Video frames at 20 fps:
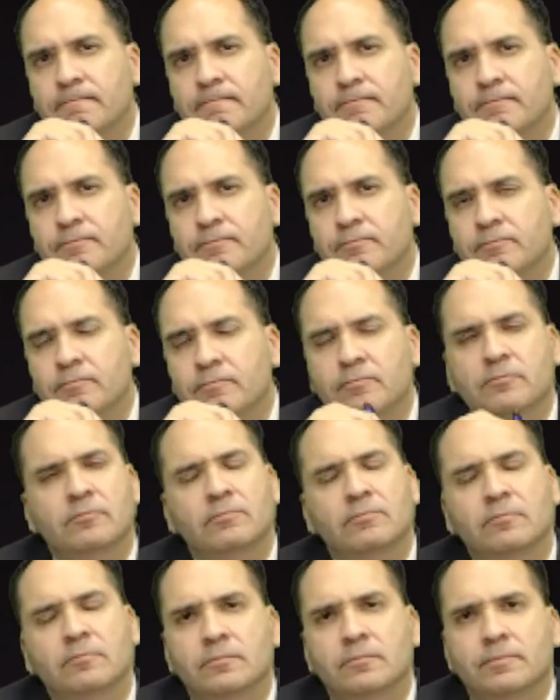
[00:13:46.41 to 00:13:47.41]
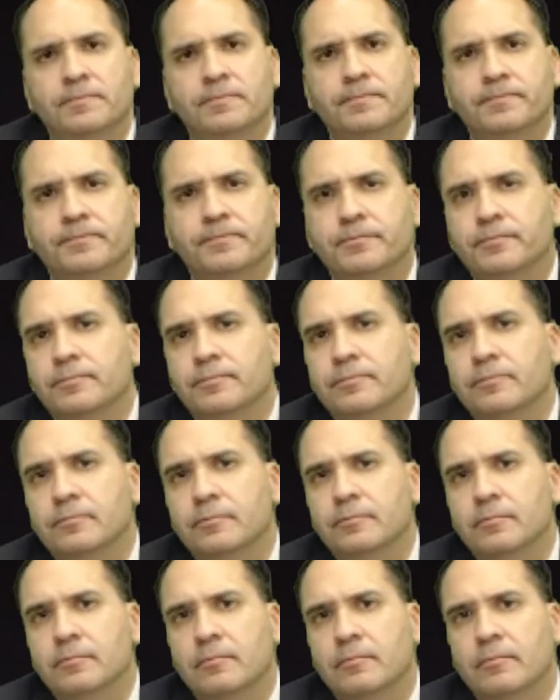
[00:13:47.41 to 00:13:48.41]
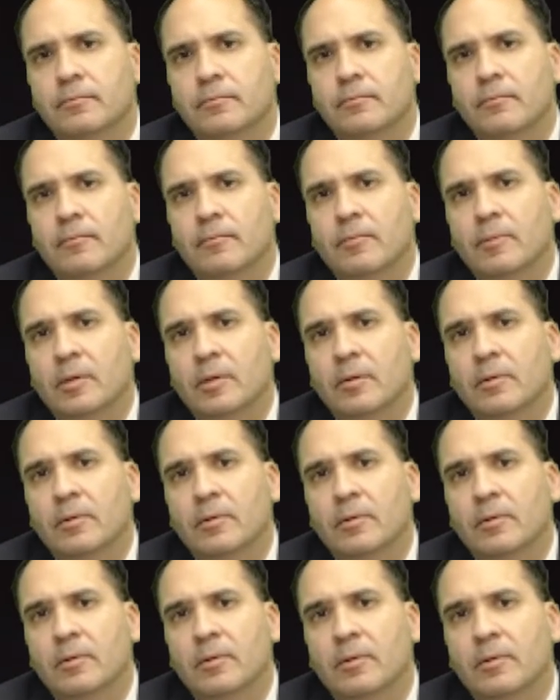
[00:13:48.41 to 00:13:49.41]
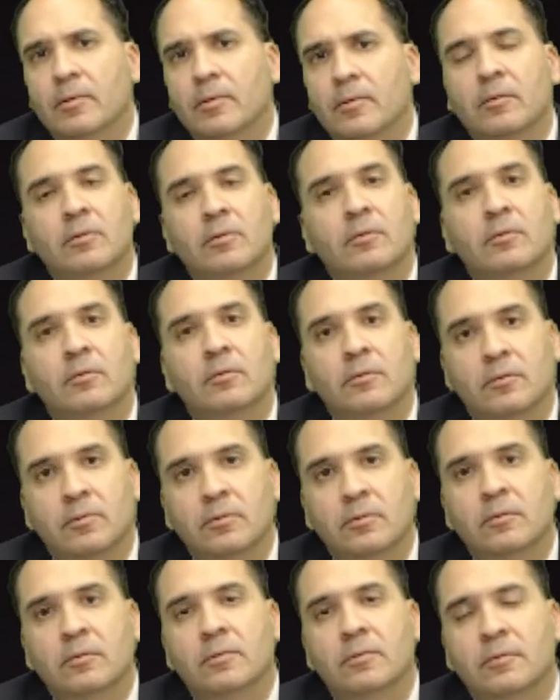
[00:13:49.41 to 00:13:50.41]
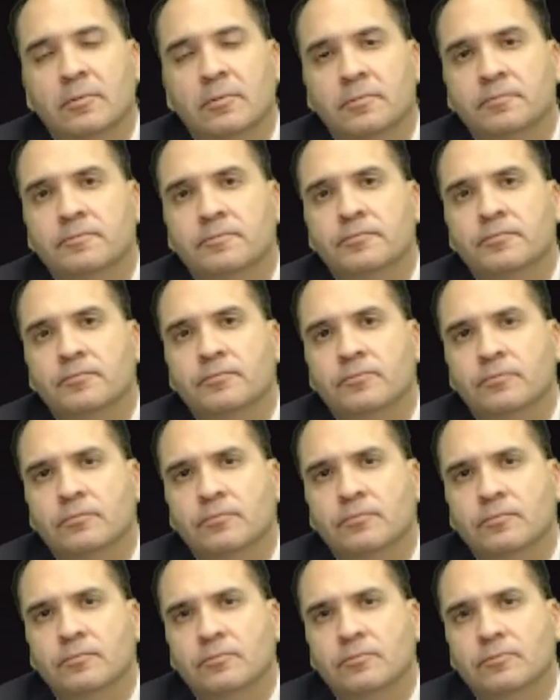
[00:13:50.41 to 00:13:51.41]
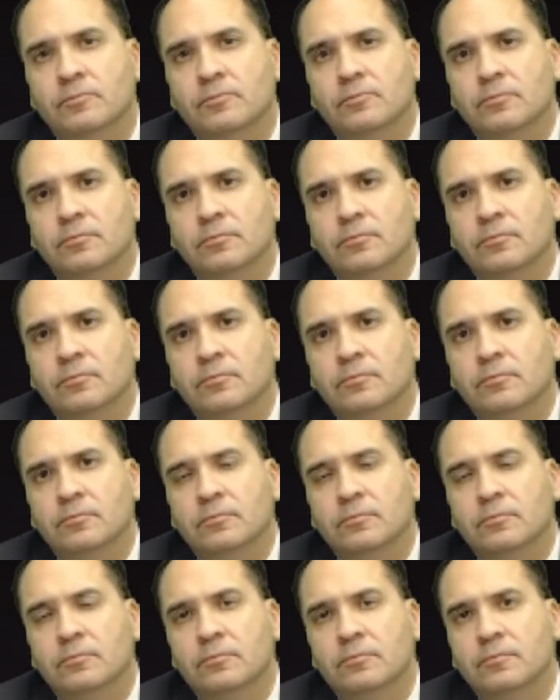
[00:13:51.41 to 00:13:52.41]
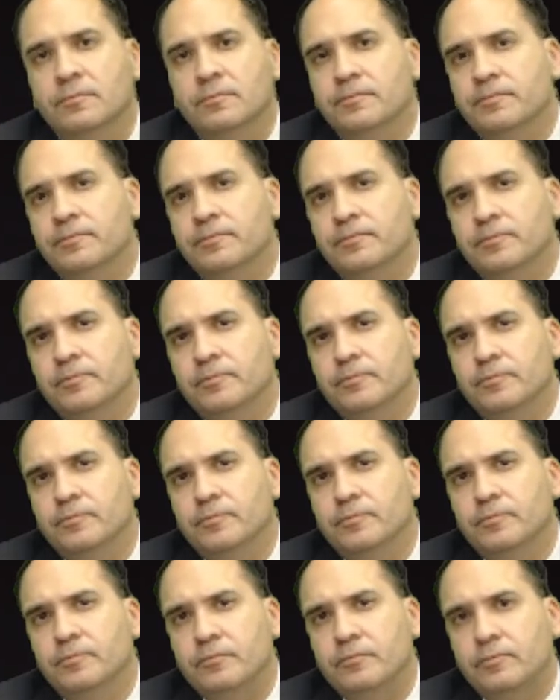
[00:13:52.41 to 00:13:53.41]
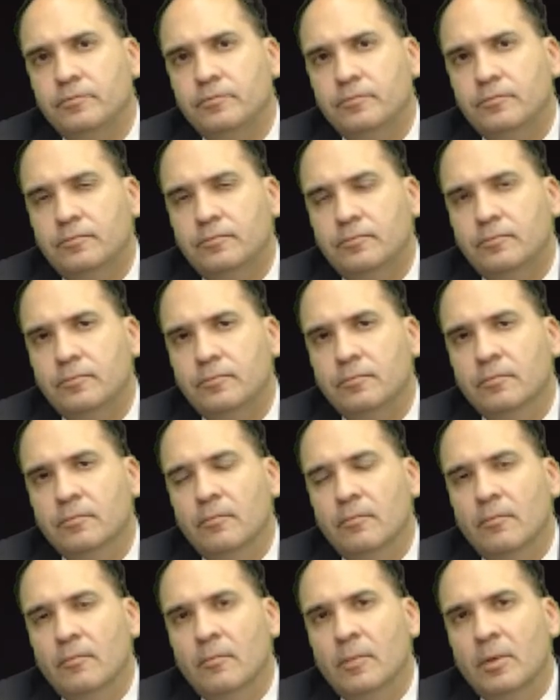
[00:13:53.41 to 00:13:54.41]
[no speech]